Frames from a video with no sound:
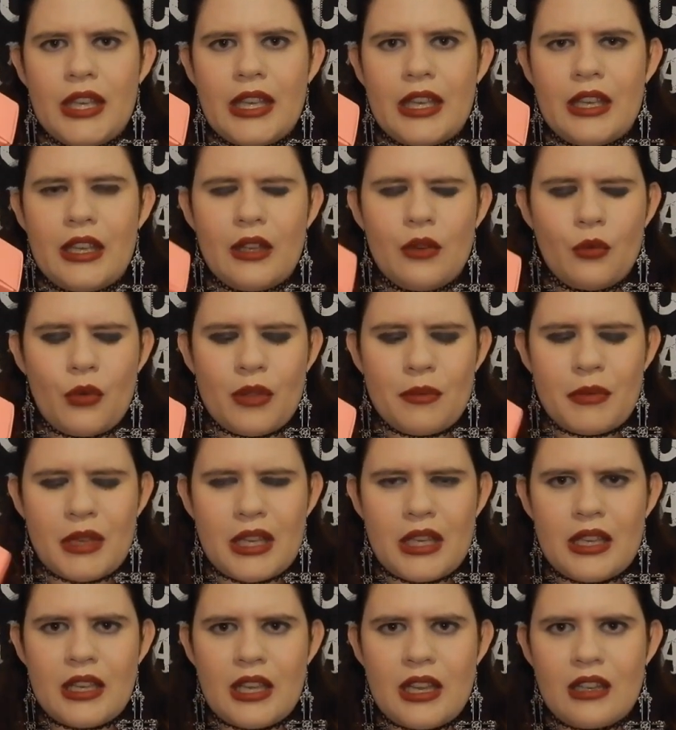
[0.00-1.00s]
here with
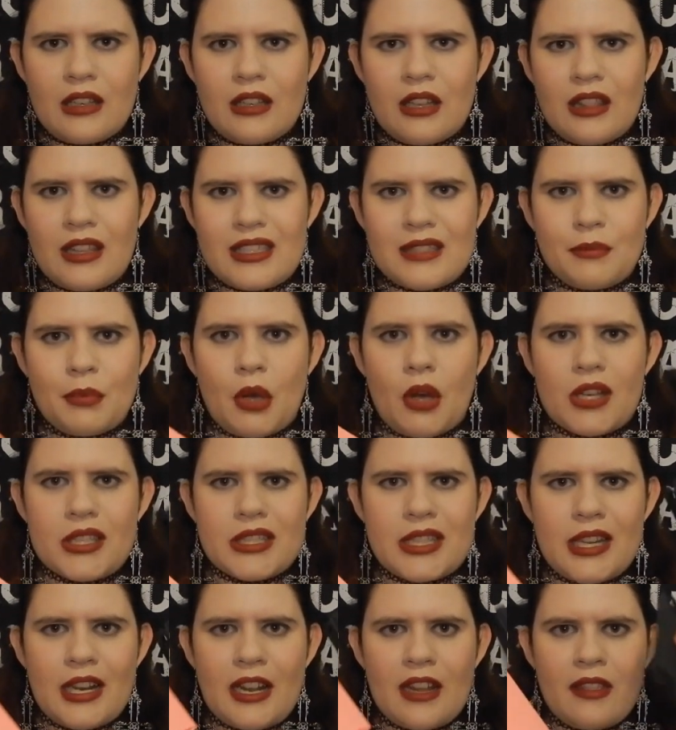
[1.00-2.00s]
me in this
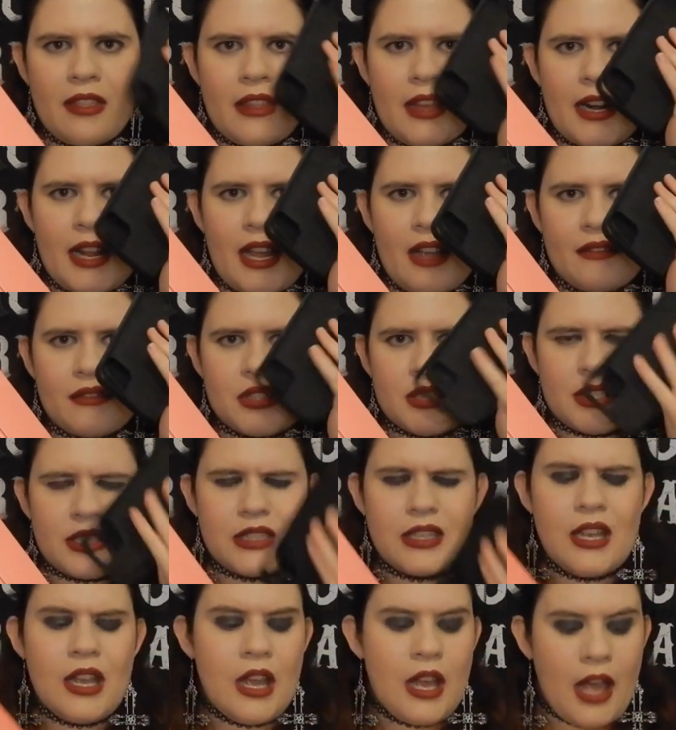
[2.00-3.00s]
box and then I have
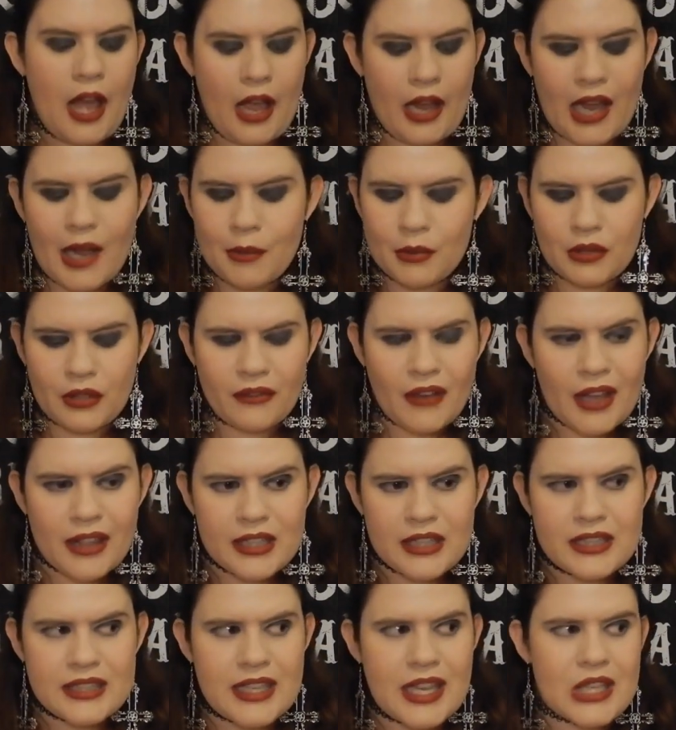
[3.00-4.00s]
just couple of
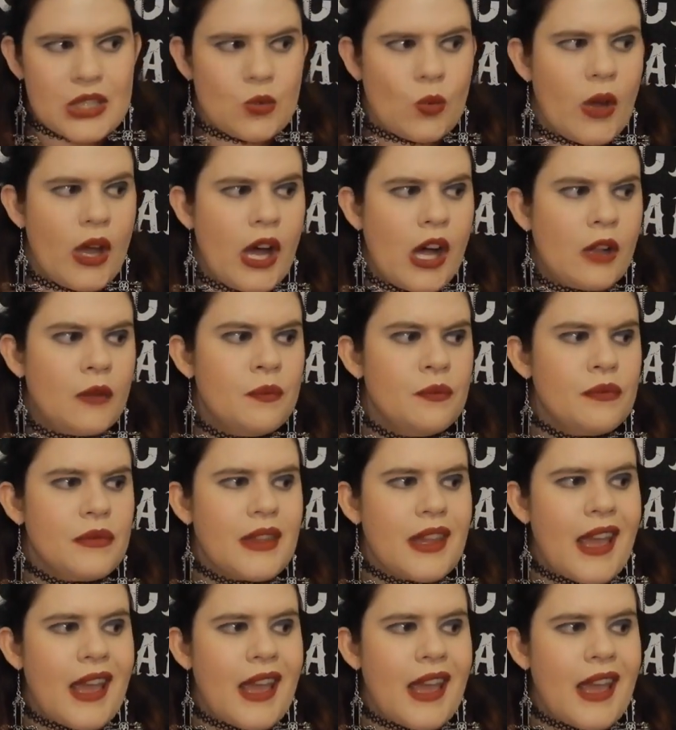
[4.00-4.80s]
others as well.